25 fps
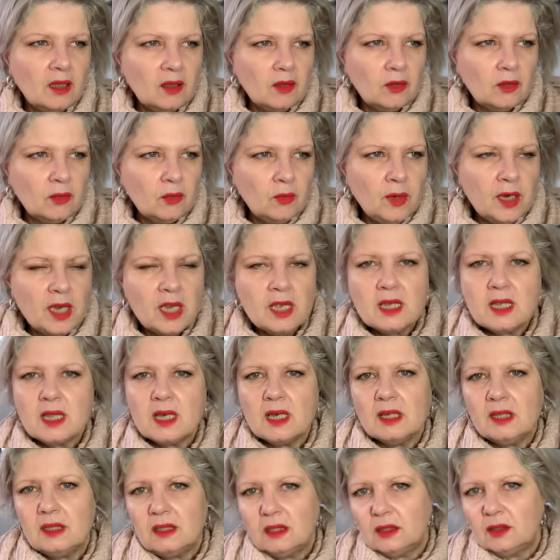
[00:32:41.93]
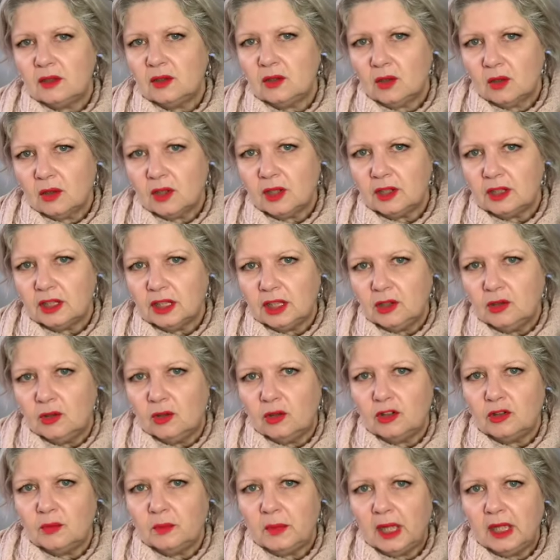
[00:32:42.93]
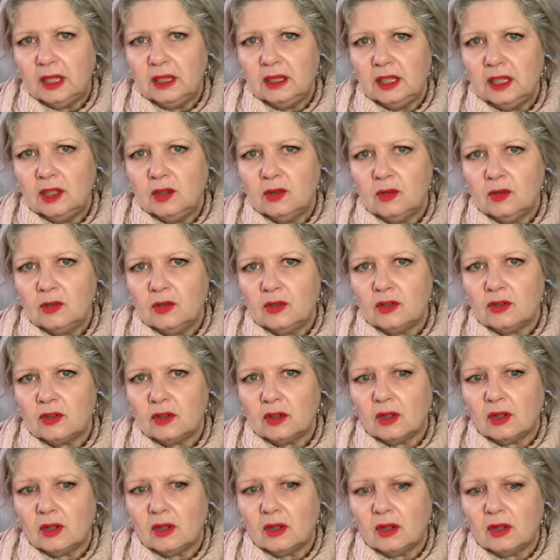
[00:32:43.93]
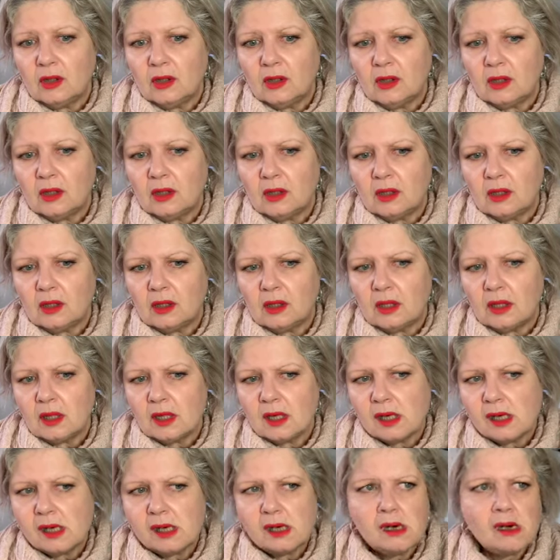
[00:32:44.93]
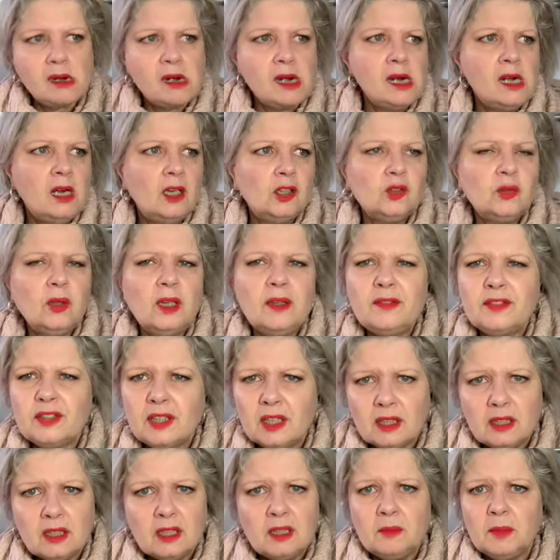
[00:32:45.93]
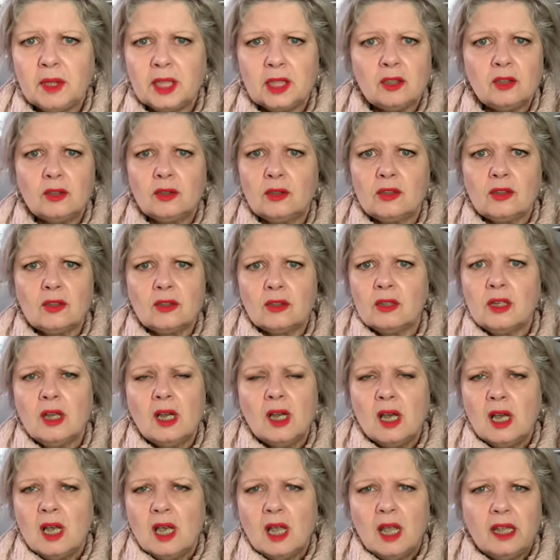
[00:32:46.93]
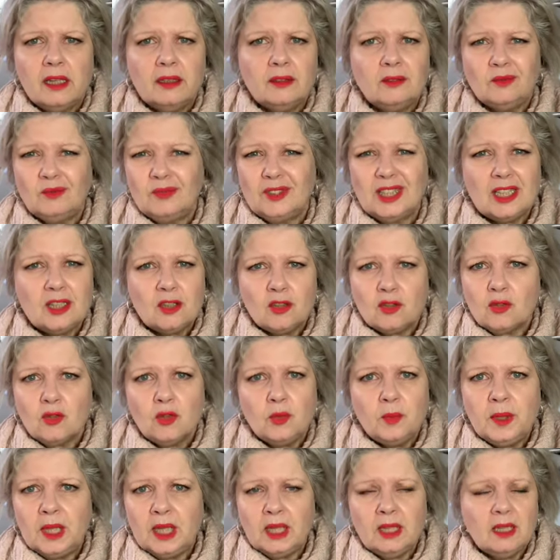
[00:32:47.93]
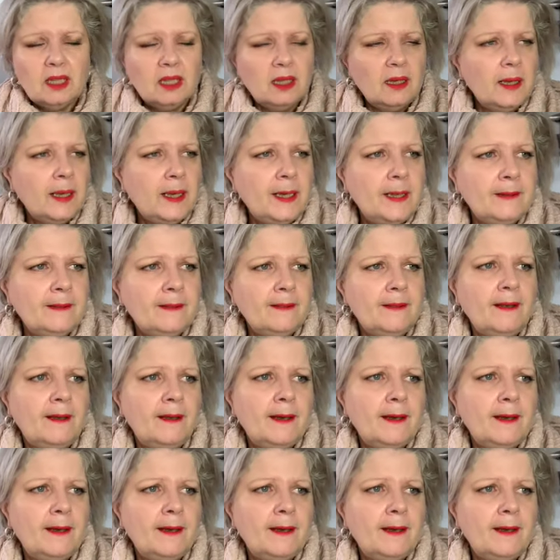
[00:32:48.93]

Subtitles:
with longer needles. My needles are 12 centimeters. It's too big, and